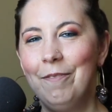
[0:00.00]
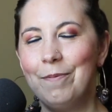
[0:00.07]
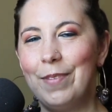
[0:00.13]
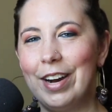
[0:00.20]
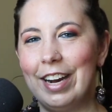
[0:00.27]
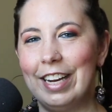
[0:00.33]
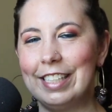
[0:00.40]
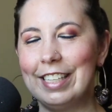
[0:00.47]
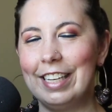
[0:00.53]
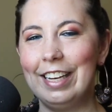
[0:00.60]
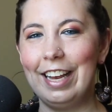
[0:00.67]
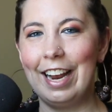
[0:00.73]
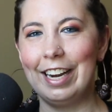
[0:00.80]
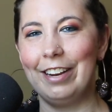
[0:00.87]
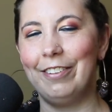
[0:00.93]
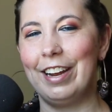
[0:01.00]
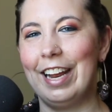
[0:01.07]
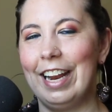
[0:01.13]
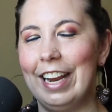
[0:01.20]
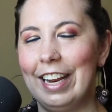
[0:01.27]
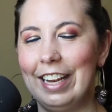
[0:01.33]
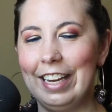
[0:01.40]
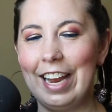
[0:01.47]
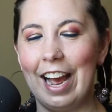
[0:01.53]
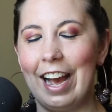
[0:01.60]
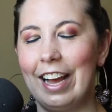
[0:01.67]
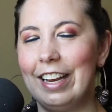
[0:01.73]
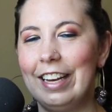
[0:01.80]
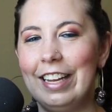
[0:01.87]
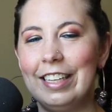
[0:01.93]
But anyway,
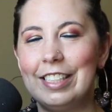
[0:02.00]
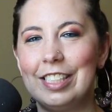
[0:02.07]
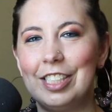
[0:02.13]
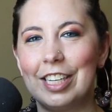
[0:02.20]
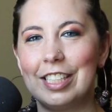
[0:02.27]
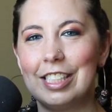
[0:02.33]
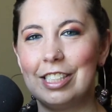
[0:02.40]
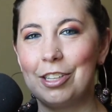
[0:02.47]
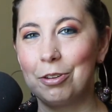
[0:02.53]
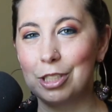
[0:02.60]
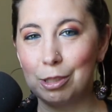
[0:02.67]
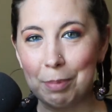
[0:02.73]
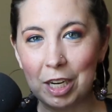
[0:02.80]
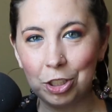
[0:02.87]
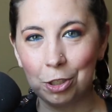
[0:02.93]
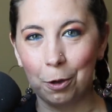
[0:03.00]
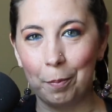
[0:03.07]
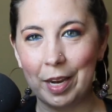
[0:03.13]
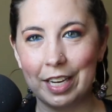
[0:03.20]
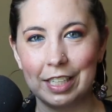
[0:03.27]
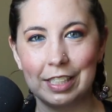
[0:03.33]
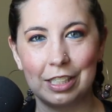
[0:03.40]
yeah, it's just so special because